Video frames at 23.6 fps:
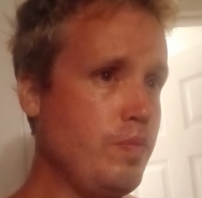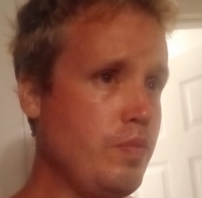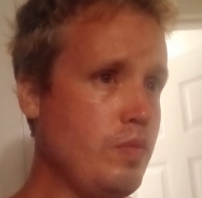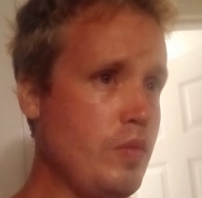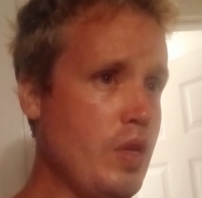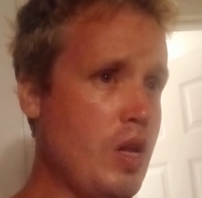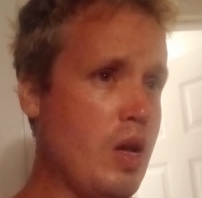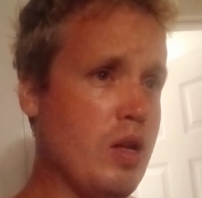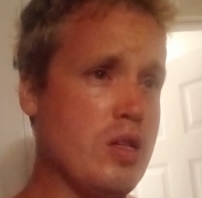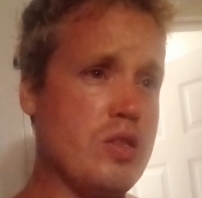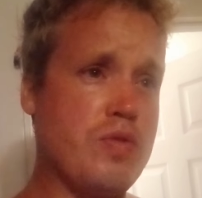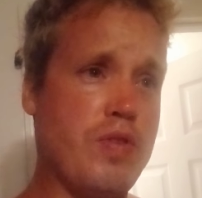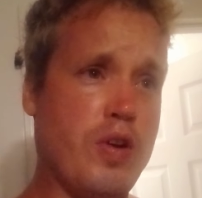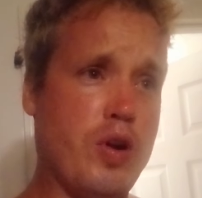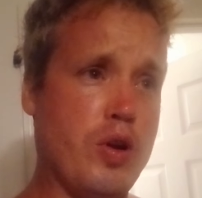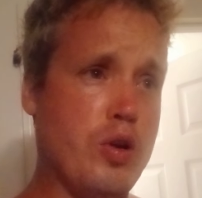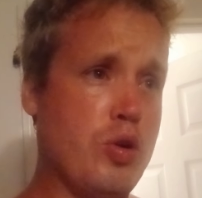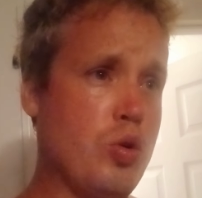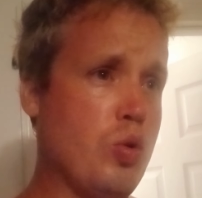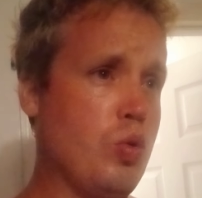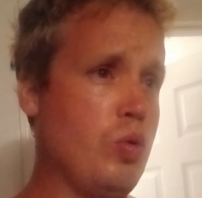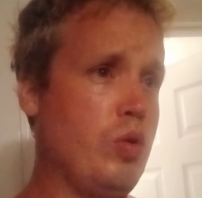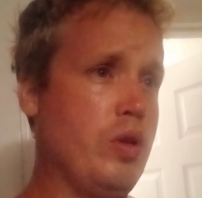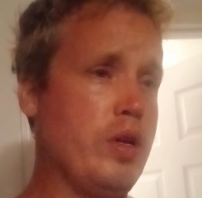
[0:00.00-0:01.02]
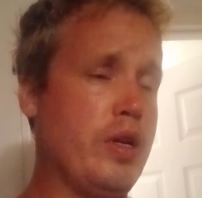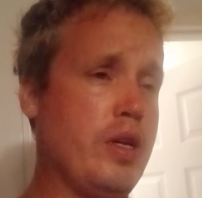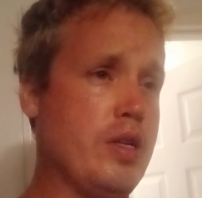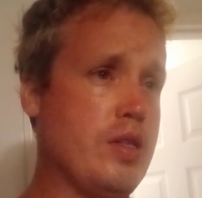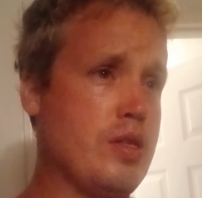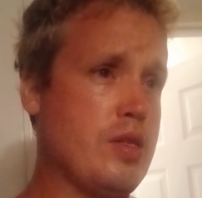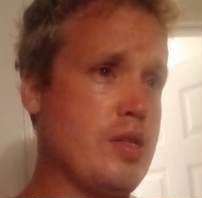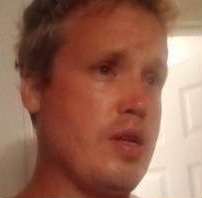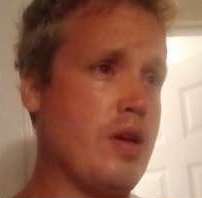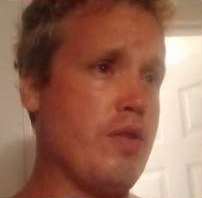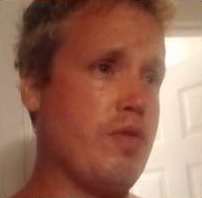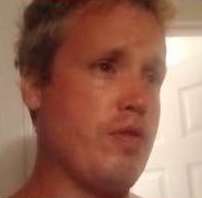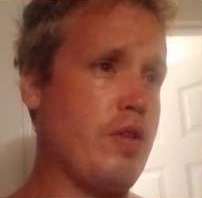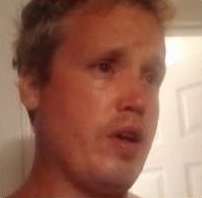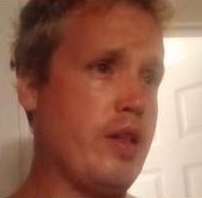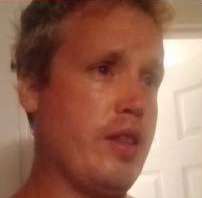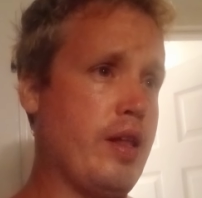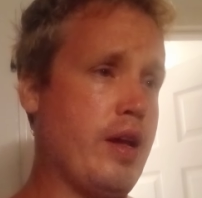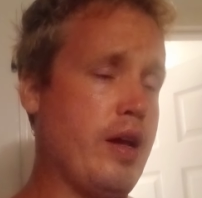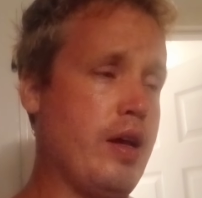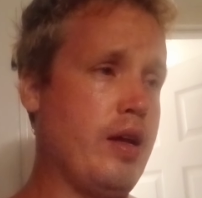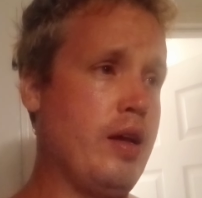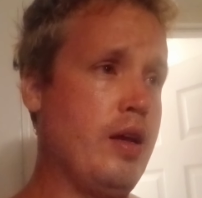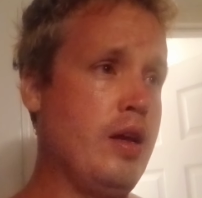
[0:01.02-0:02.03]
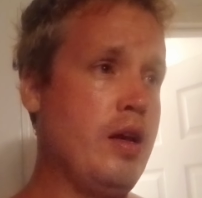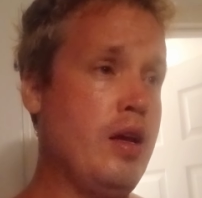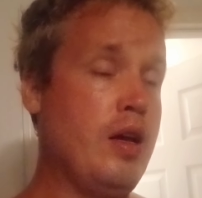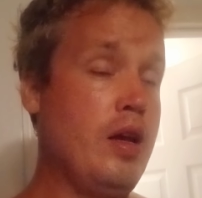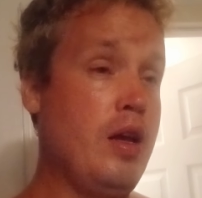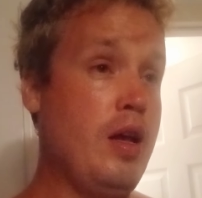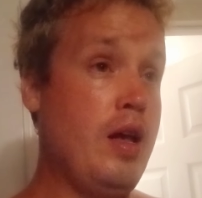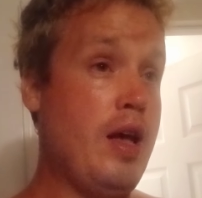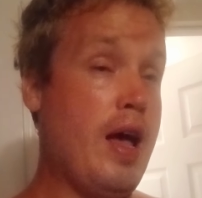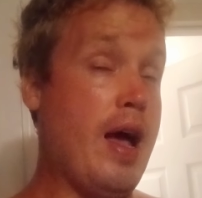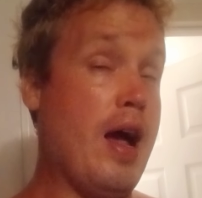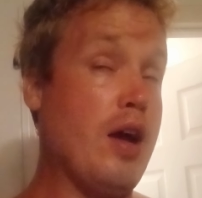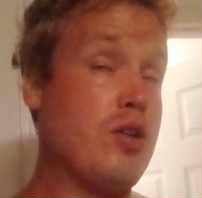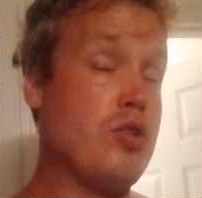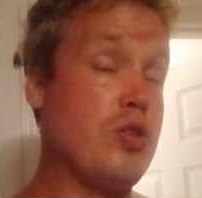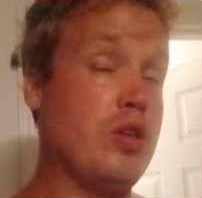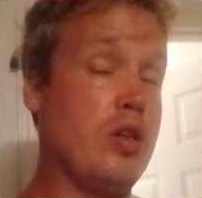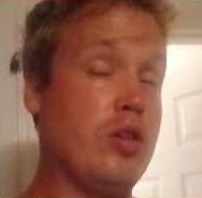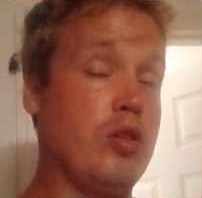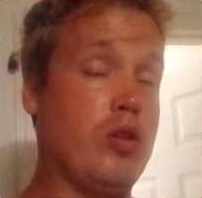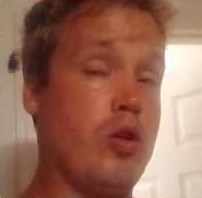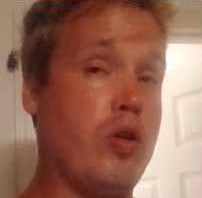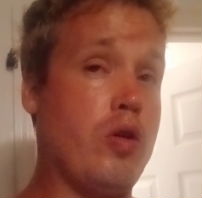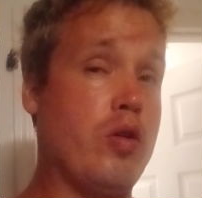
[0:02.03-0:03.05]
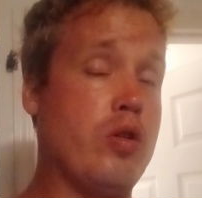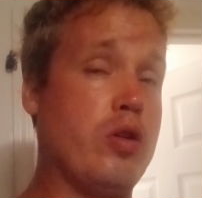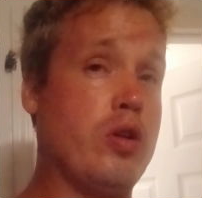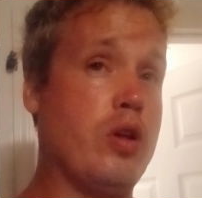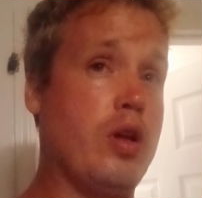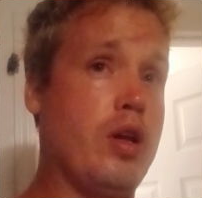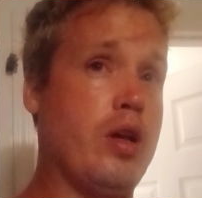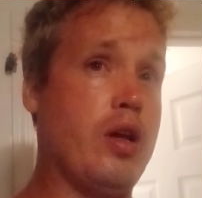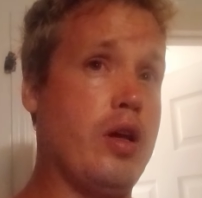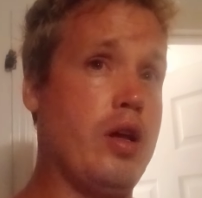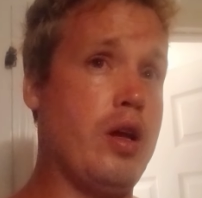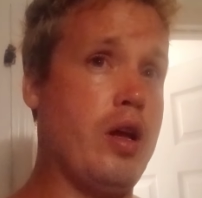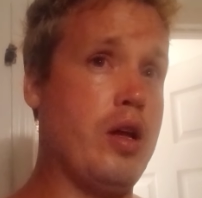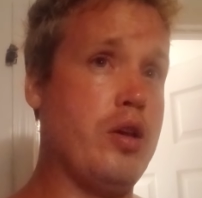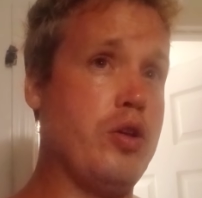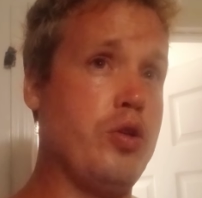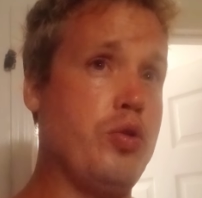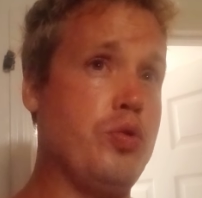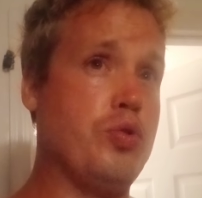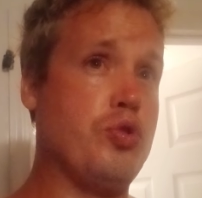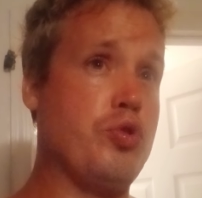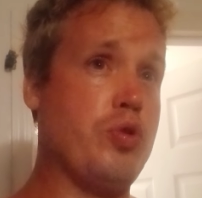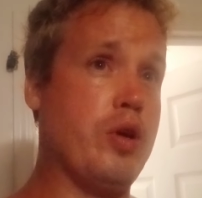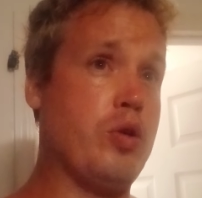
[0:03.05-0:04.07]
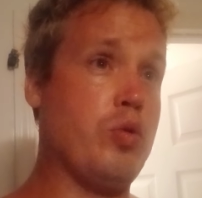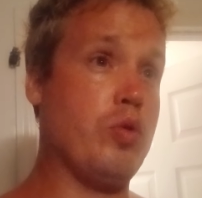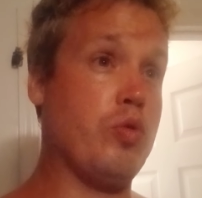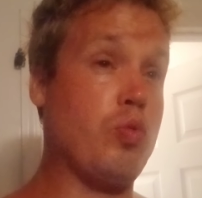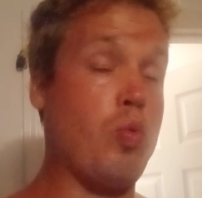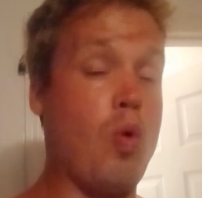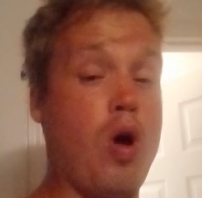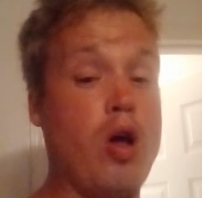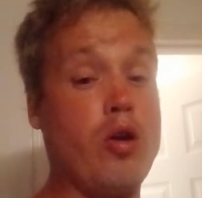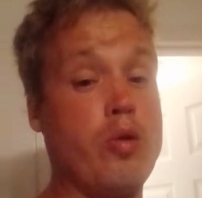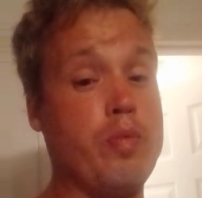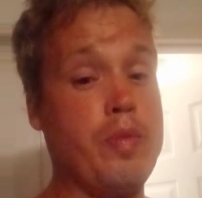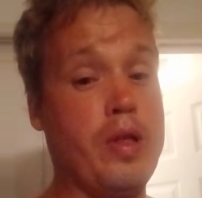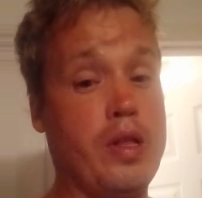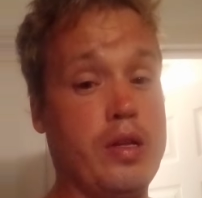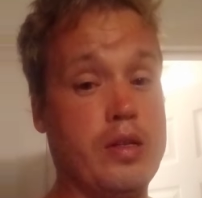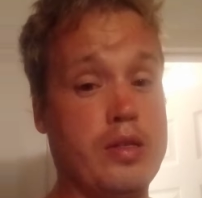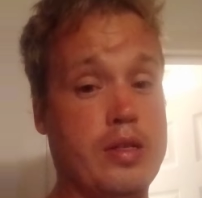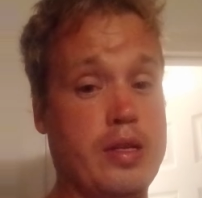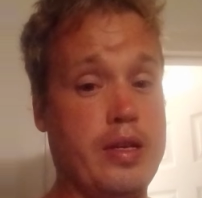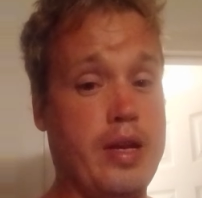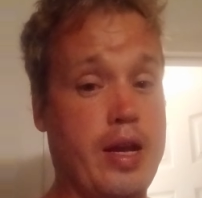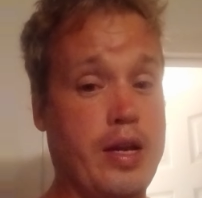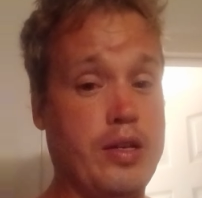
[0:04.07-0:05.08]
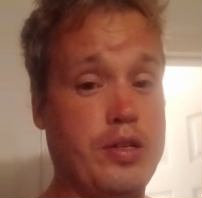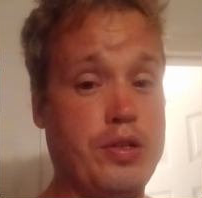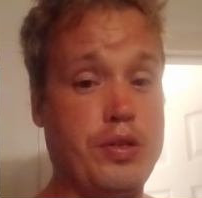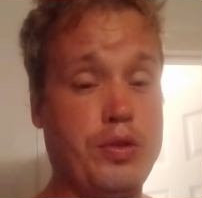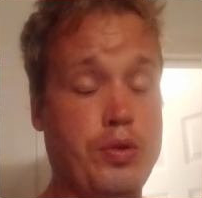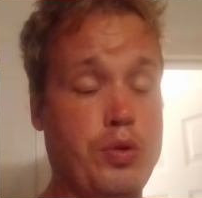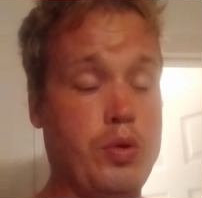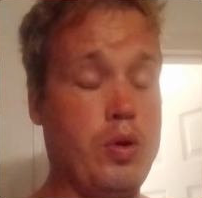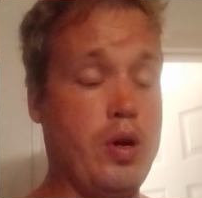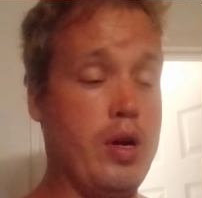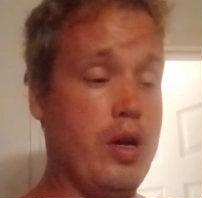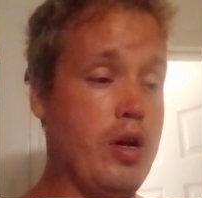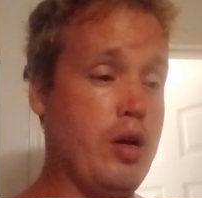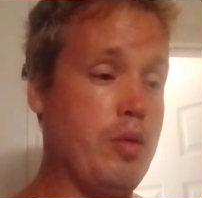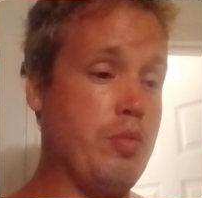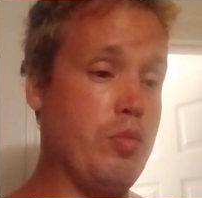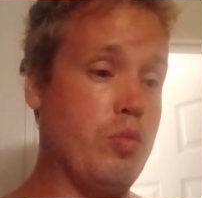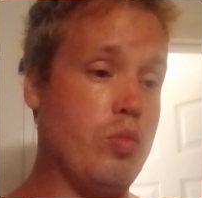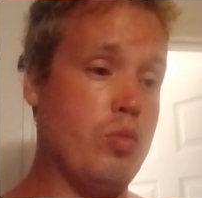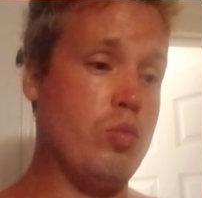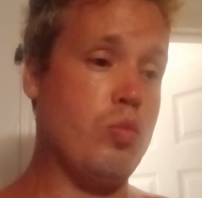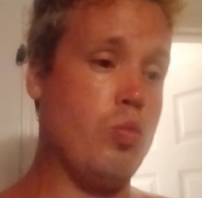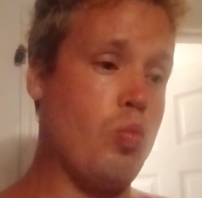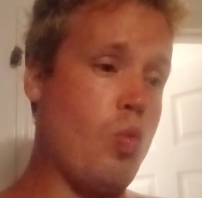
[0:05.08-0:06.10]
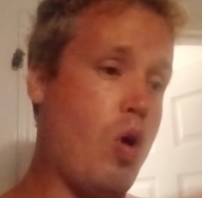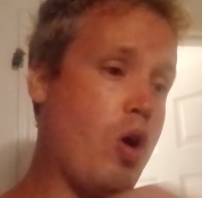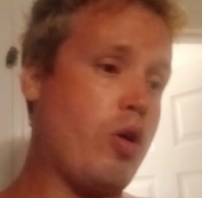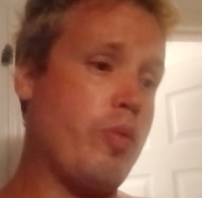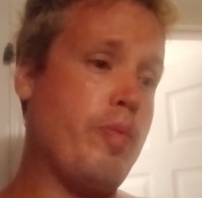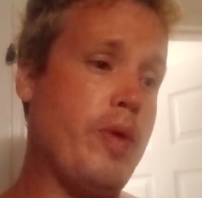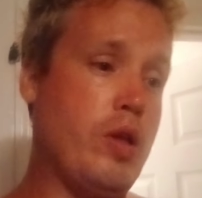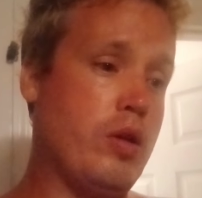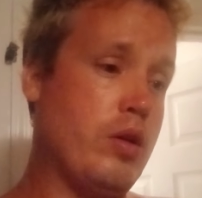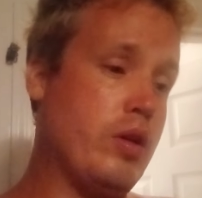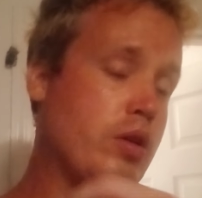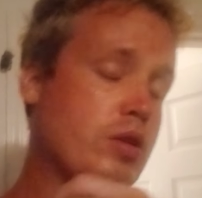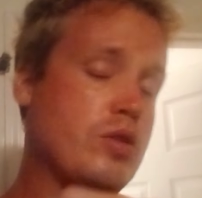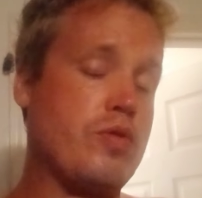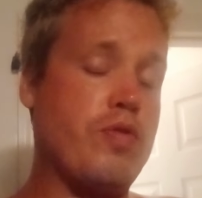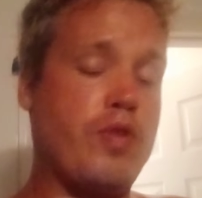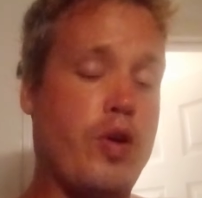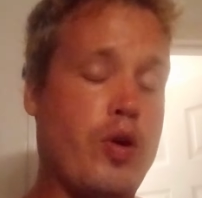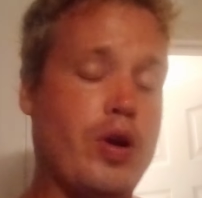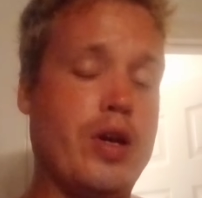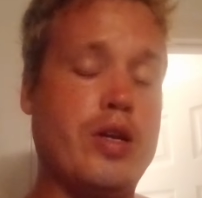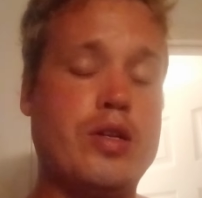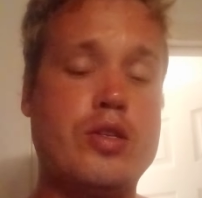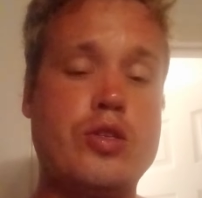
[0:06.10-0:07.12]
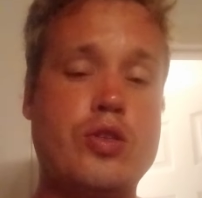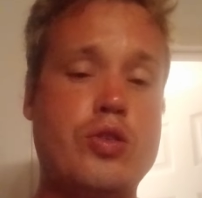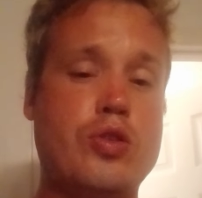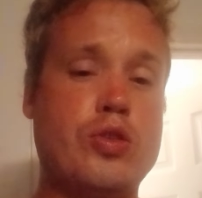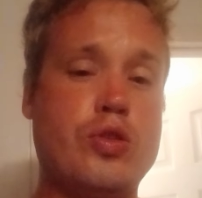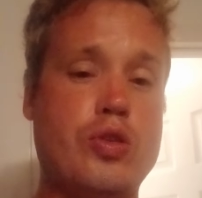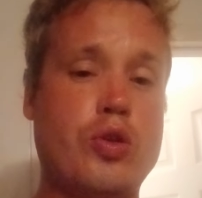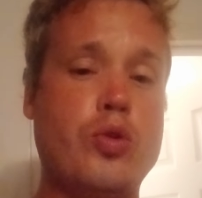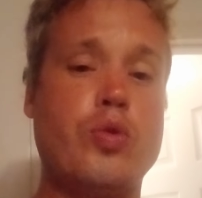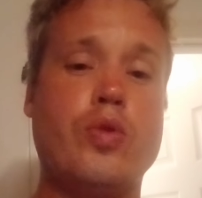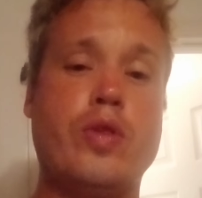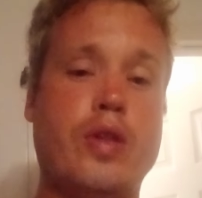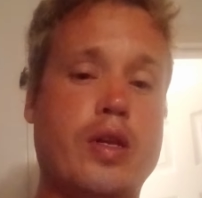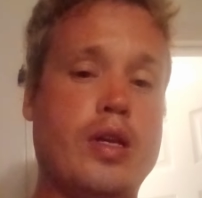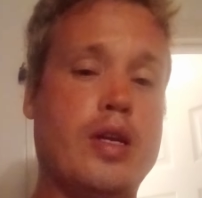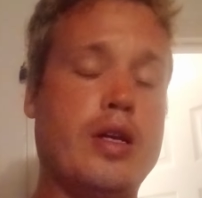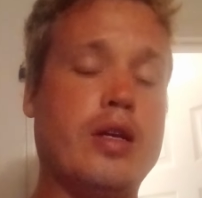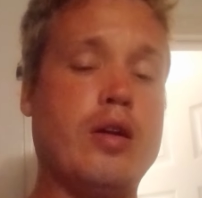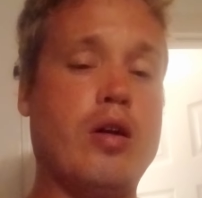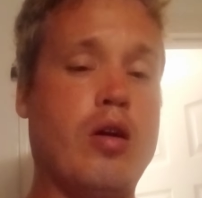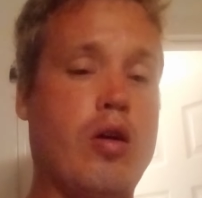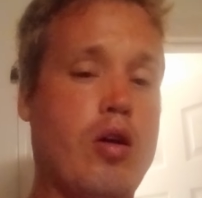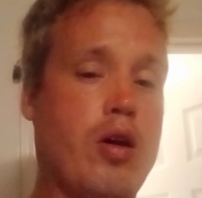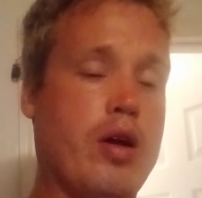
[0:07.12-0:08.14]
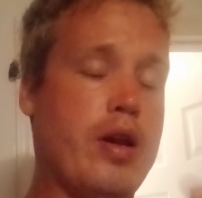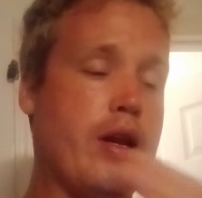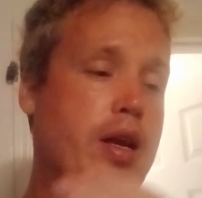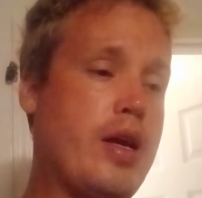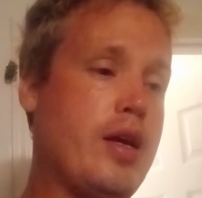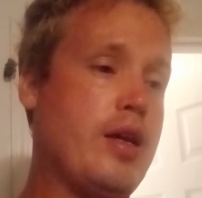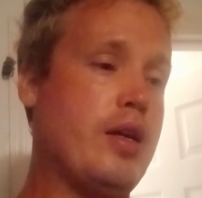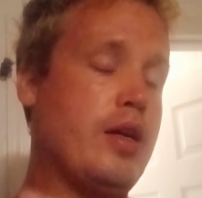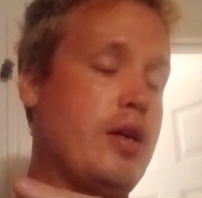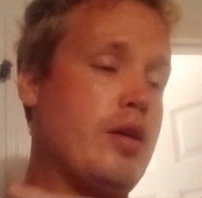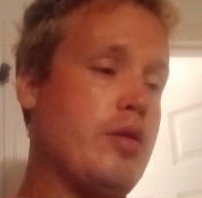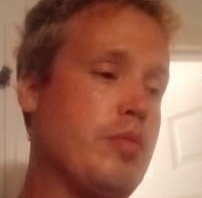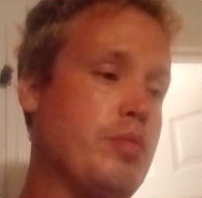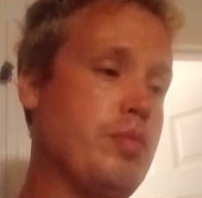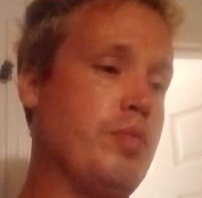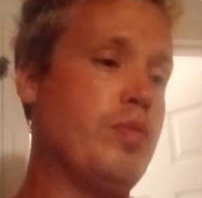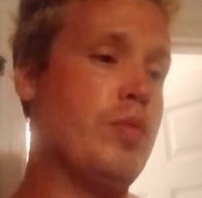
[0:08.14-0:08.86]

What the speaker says: And it's very cooling and stuff like that. I actually learned a new trick with watermelon today too. Watermelon is very soothing on a.